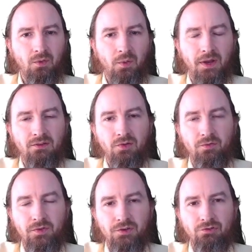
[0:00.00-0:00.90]
way to
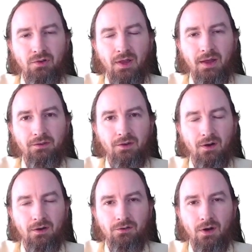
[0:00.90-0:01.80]
visualize
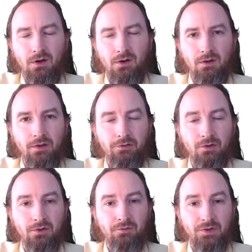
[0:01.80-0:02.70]
our Docker
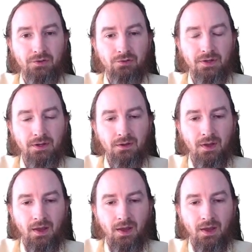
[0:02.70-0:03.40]
cluster visually